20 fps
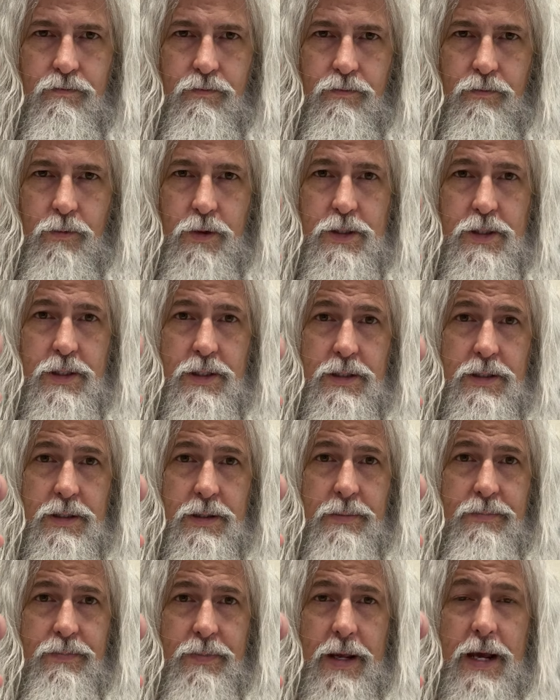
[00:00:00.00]
which is
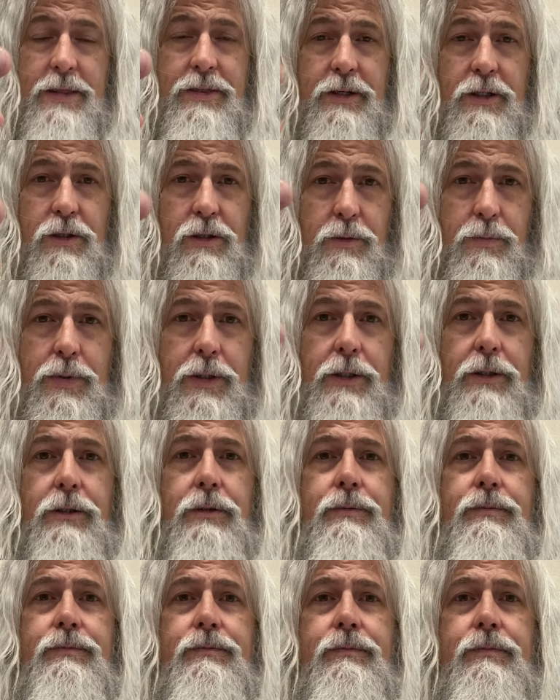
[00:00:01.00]
ethical
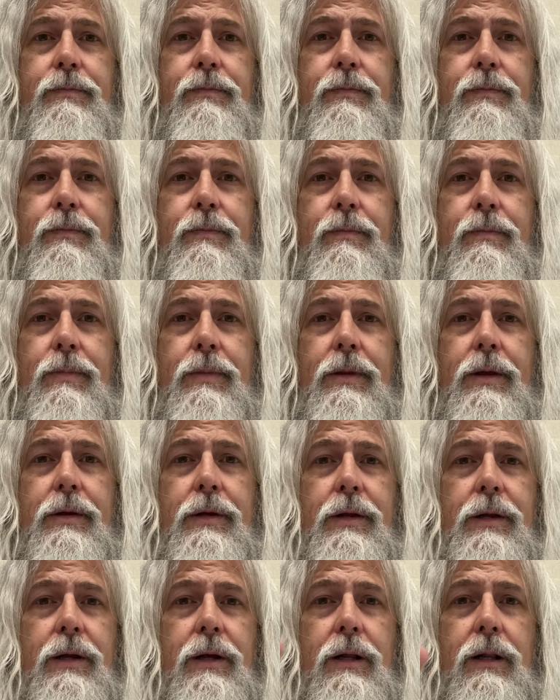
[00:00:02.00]
appeal,
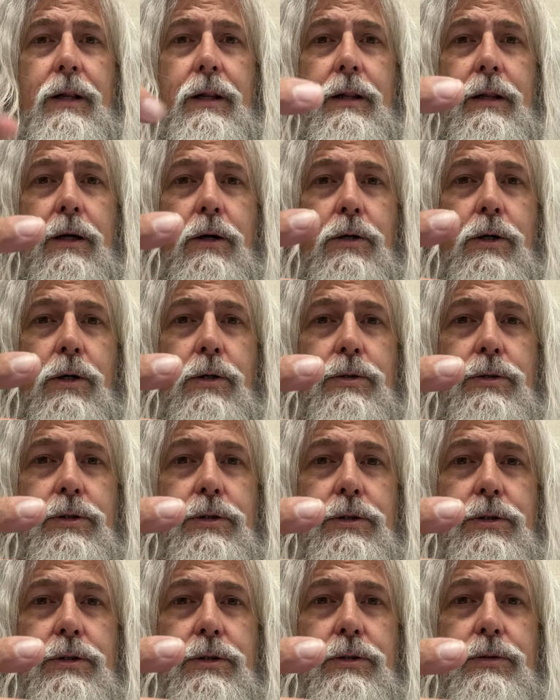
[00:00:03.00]

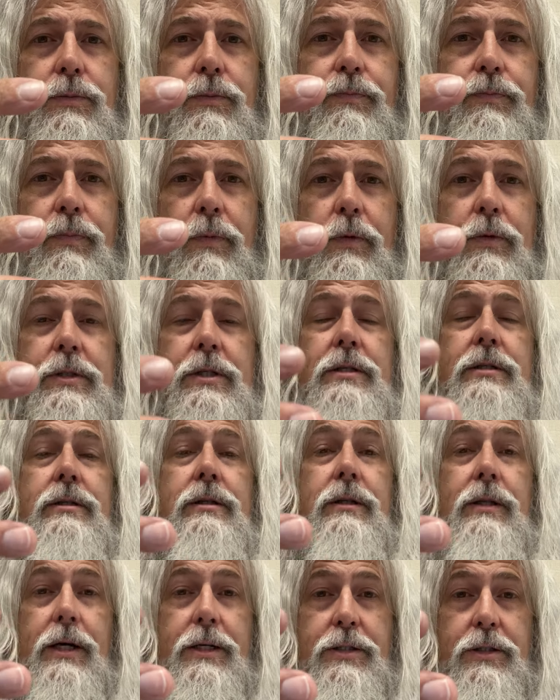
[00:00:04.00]
logos, which
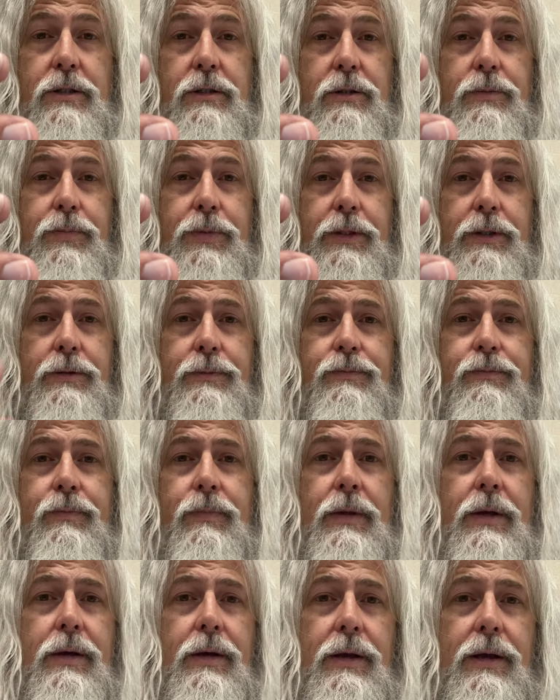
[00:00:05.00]
is logical appeal,
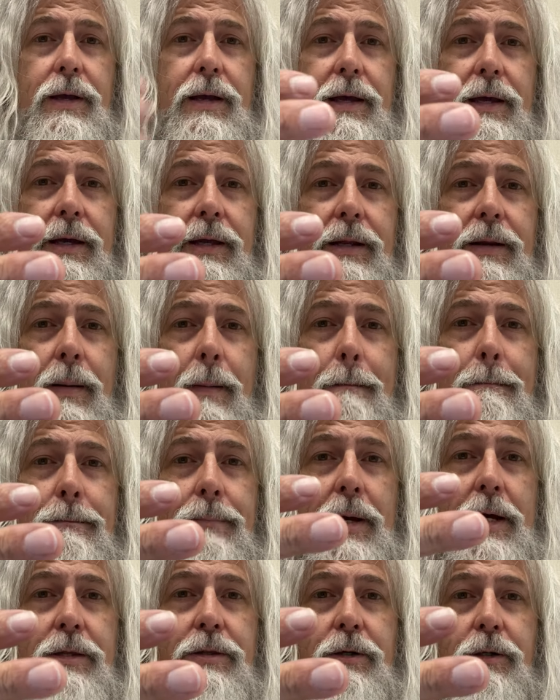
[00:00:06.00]
and
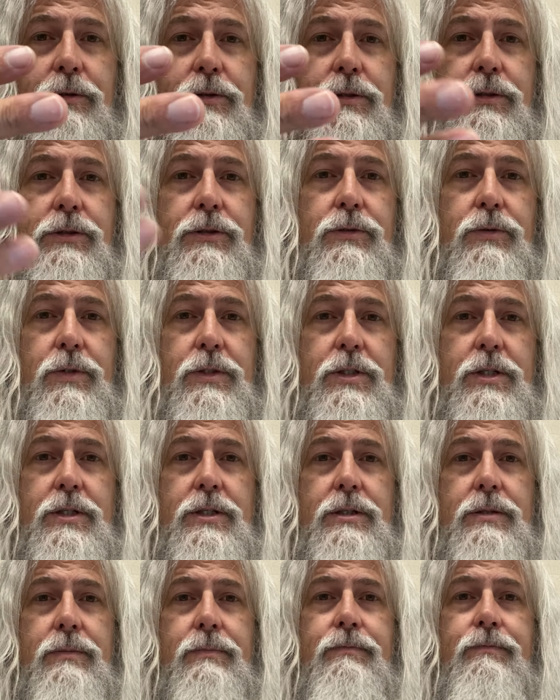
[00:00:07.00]
pathos, which
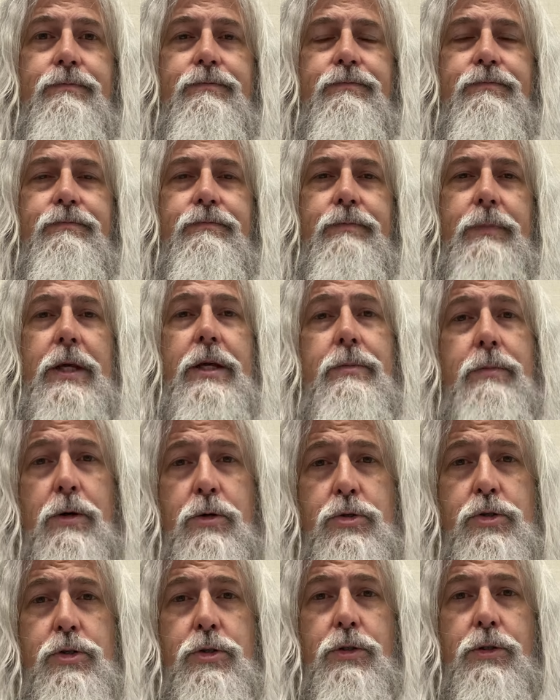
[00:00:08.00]
is
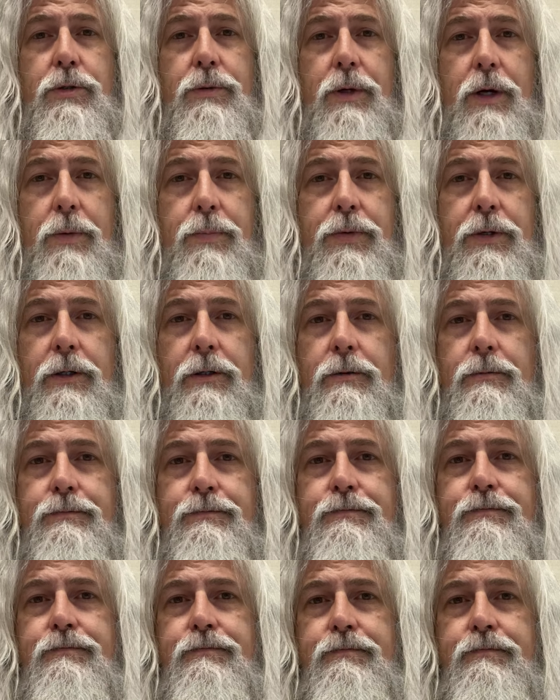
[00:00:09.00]
emotional appeal.
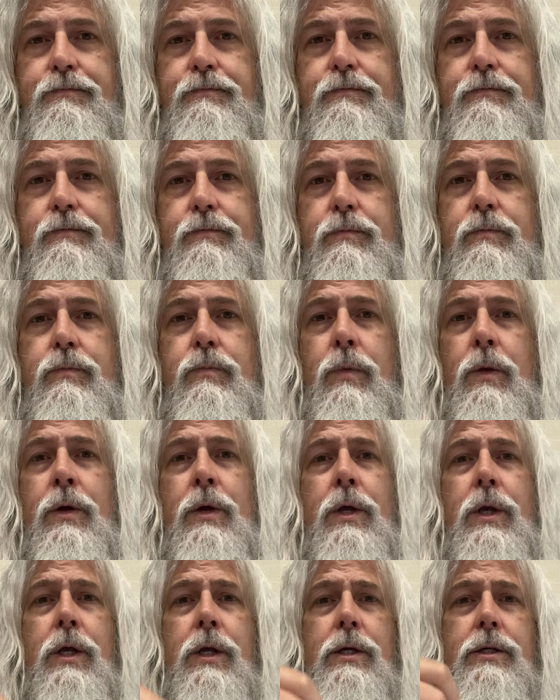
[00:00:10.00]

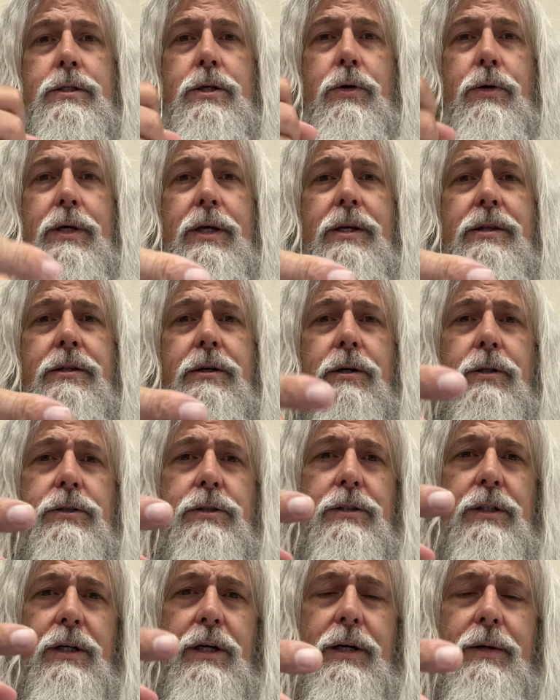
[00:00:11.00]
So
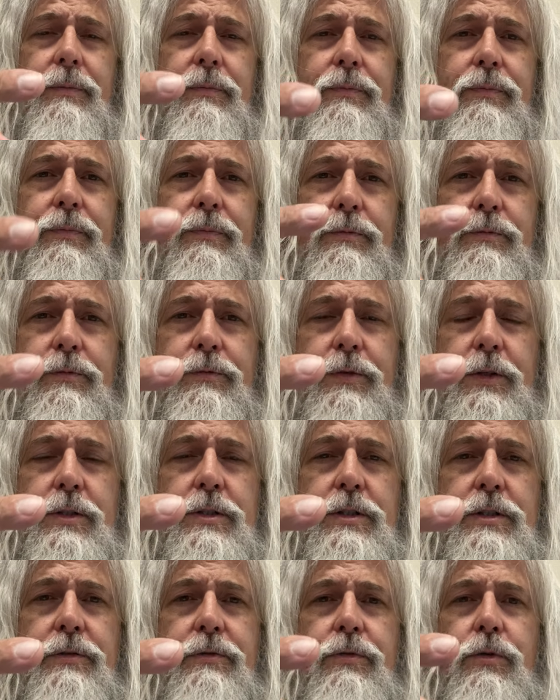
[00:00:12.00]
ethos,
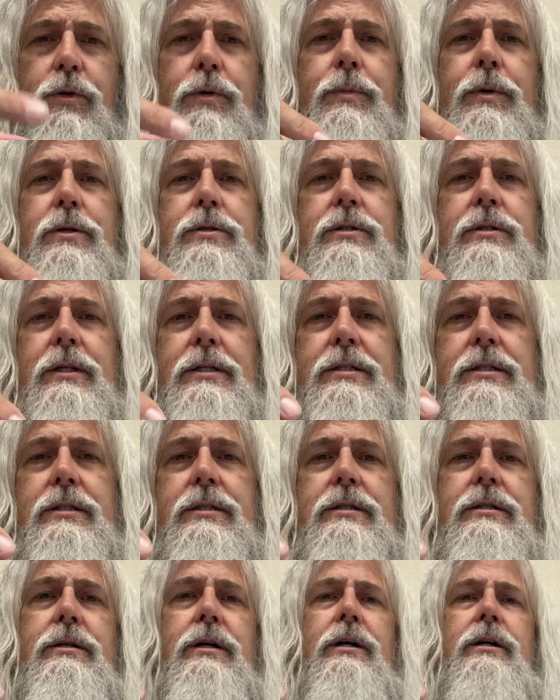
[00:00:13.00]
first and foremost, let's
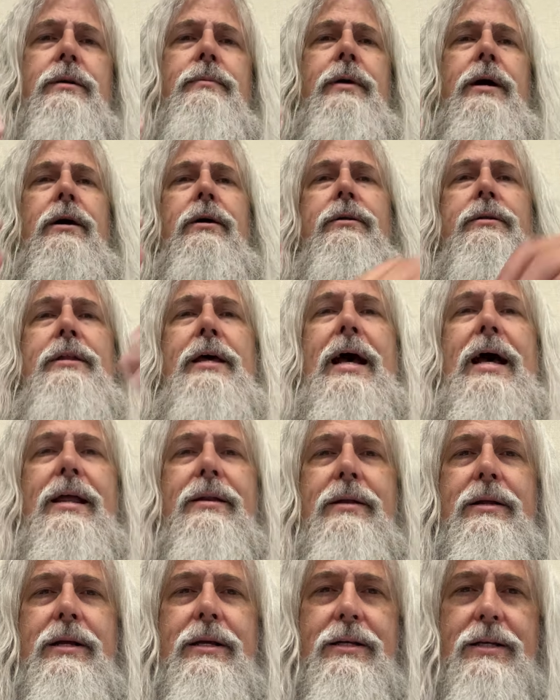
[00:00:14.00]
talk about
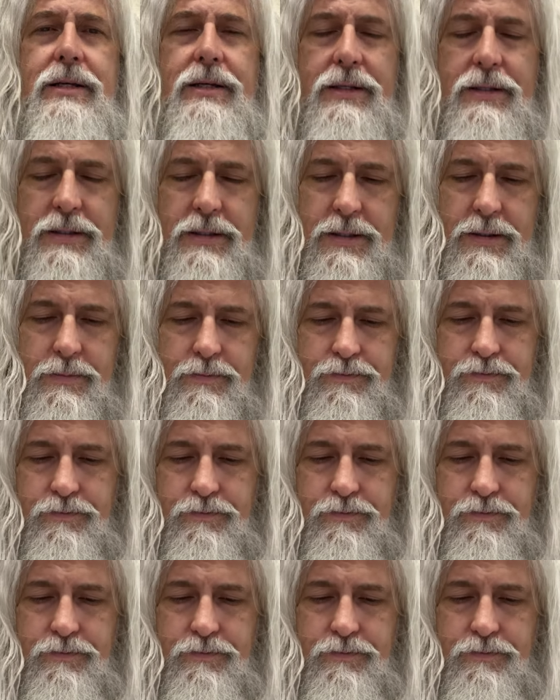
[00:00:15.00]
that. Is,